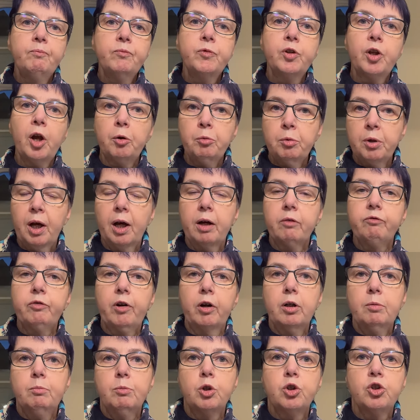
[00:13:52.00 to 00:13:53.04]
don't have
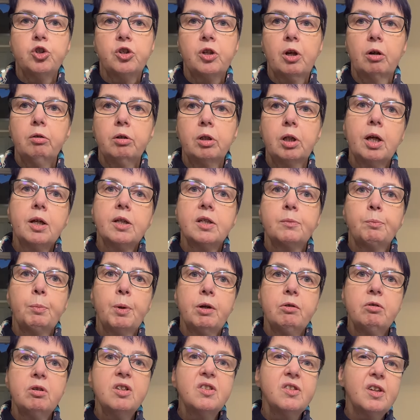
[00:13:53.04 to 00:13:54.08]
very much sewing
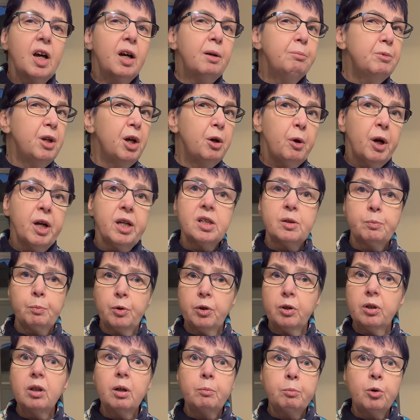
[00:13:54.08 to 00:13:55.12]
experience. I'm no
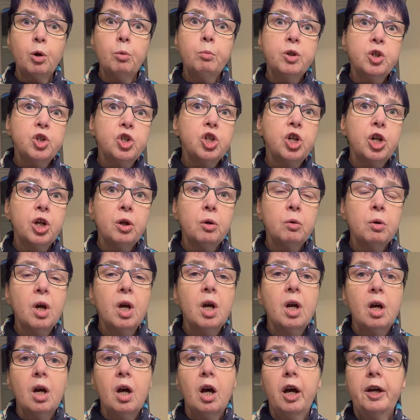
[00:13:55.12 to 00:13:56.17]
expert, I promise you,
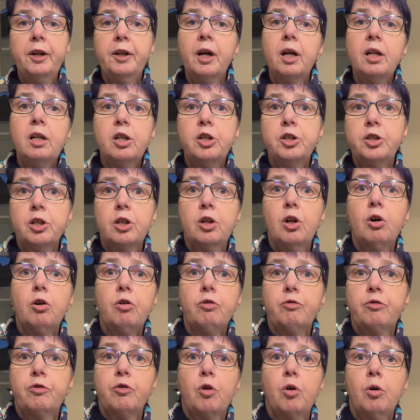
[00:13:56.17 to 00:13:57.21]
and I learn a
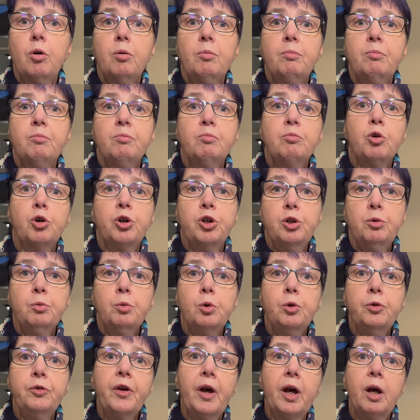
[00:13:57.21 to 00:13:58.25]
lot from what you
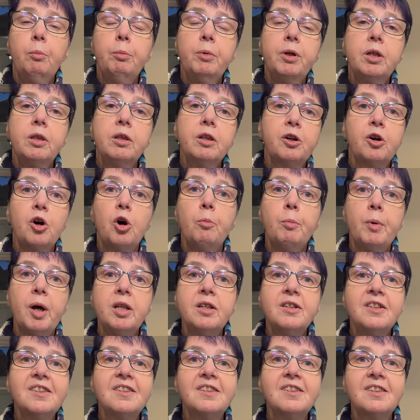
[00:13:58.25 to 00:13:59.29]
all tell me in the
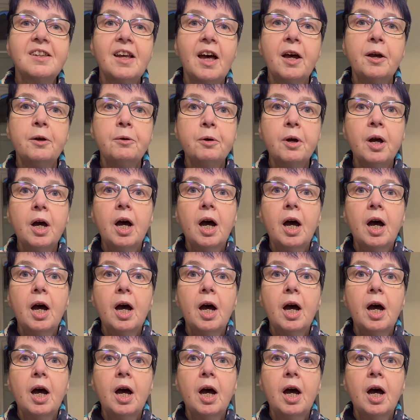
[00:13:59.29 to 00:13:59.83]
comments. So